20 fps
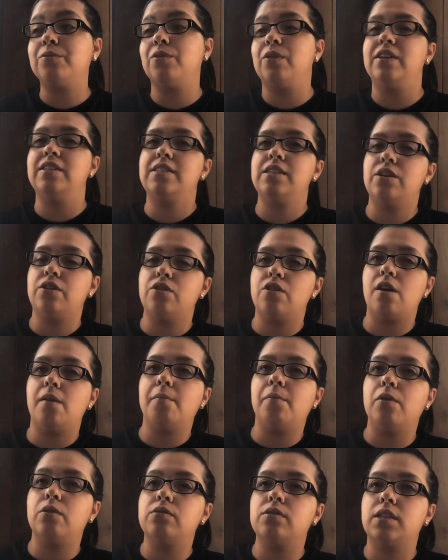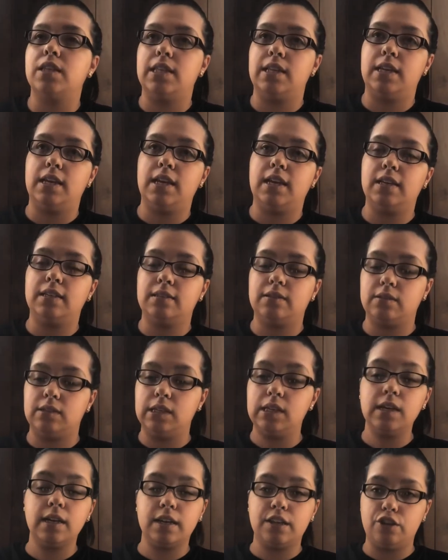so I sit her up most of the day so
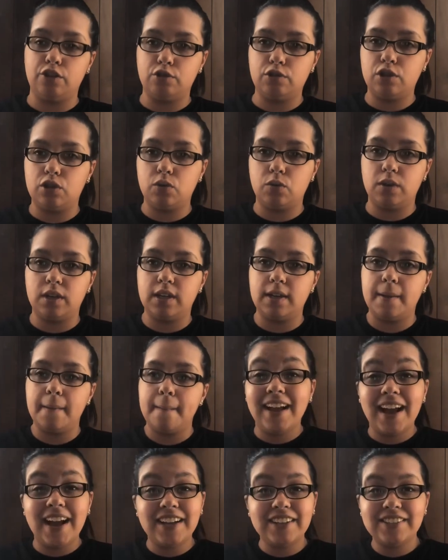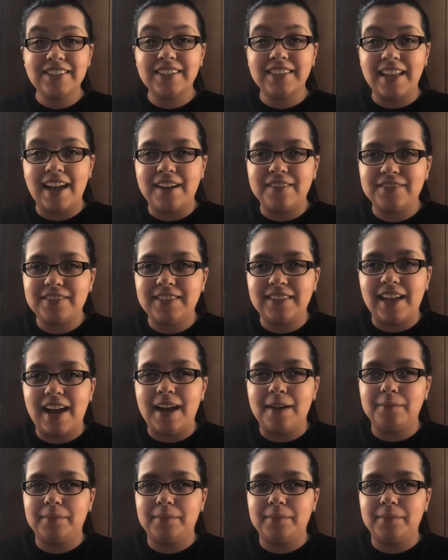she can get used to it. Guys, she laughs a lot.